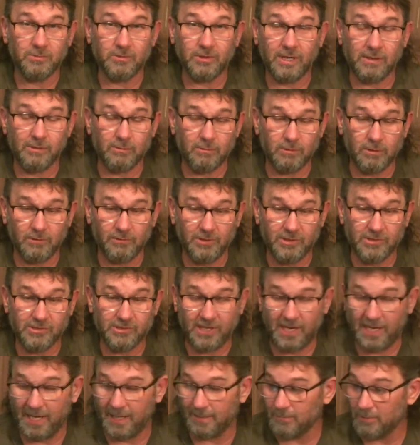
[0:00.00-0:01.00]
either on this
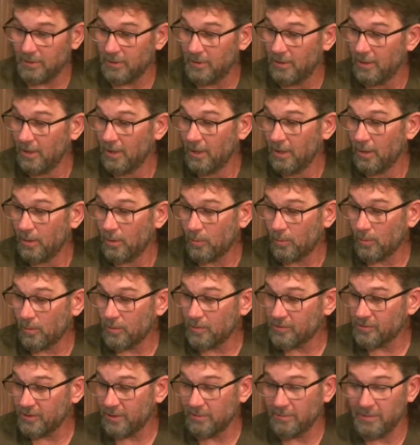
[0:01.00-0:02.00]
camera
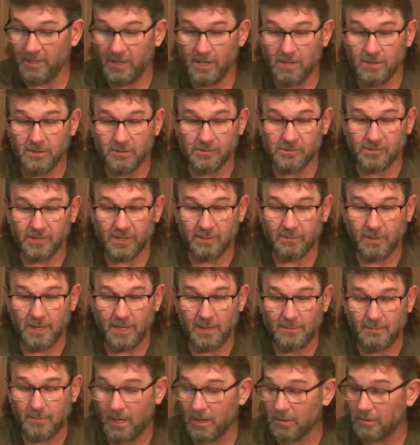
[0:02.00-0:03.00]
or some of the other CY
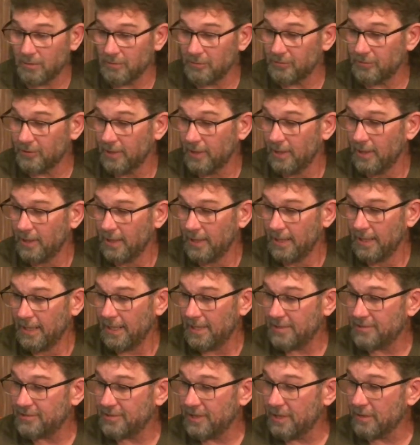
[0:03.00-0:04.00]
models.
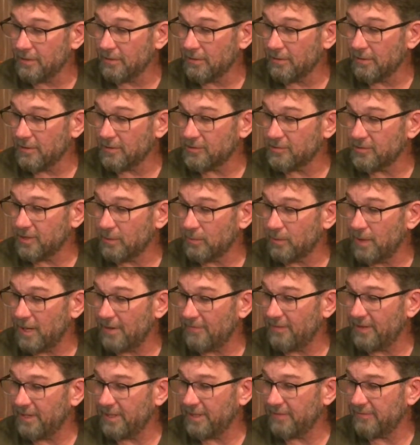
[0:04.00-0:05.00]
It's either the
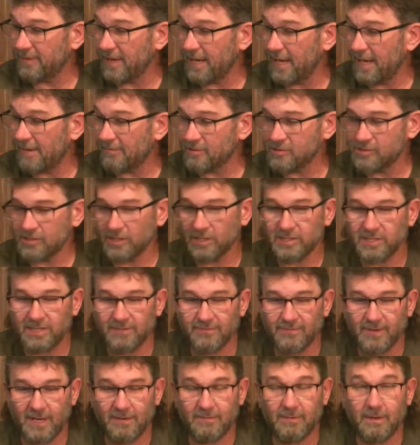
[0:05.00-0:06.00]
CY55 or
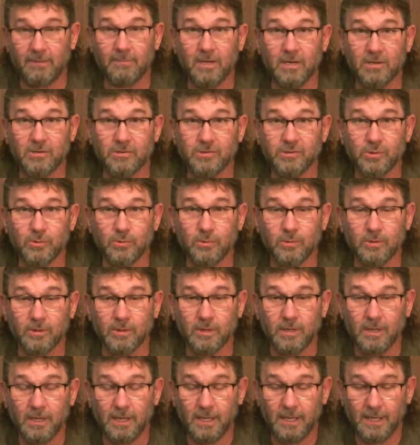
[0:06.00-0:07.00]
65, I'm not sure.
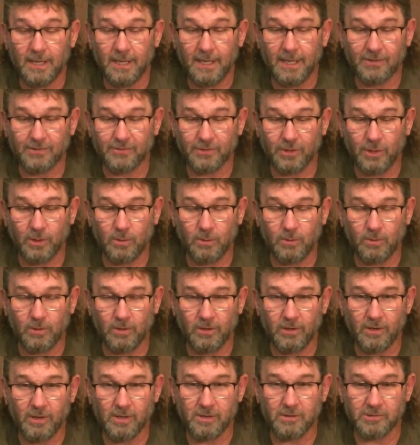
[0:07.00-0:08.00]
I saw one
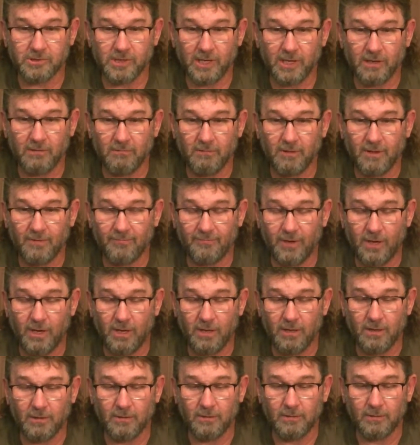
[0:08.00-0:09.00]
another channel I
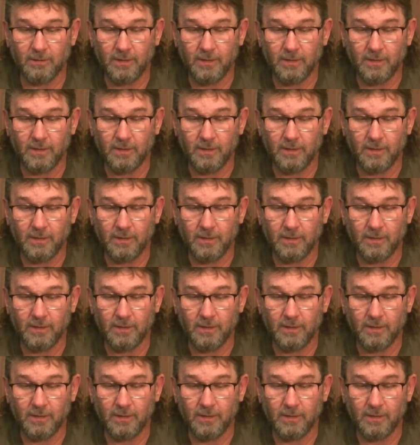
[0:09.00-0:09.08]
follow.